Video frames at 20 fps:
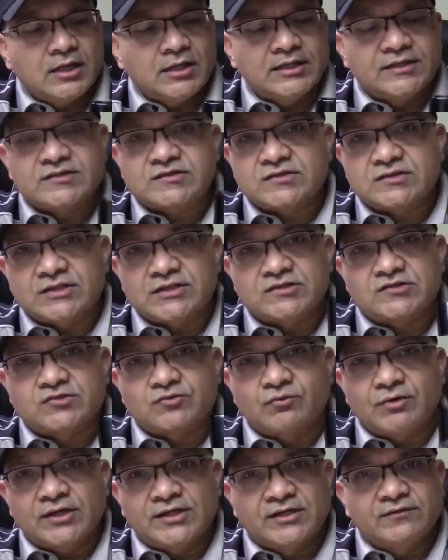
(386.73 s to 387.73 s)
It's
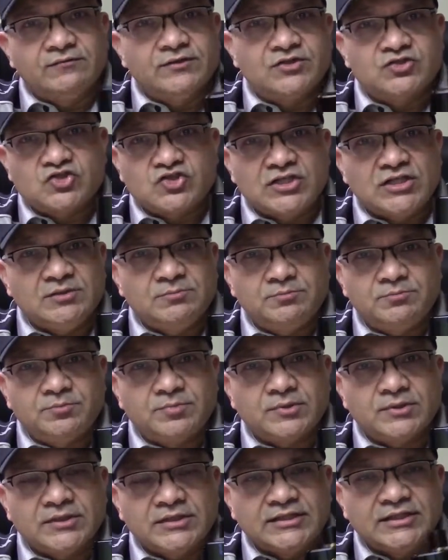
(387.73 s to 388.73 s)
relatively
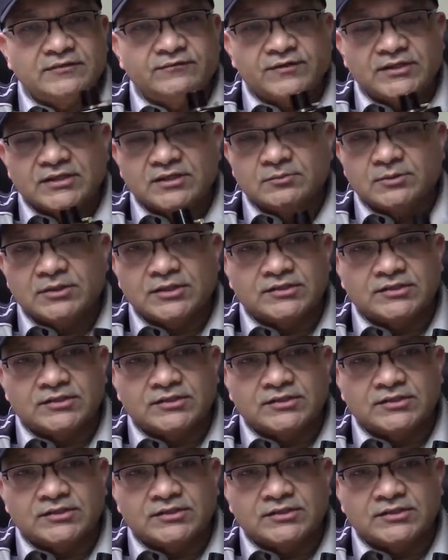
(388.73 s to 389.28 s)
cheaply available.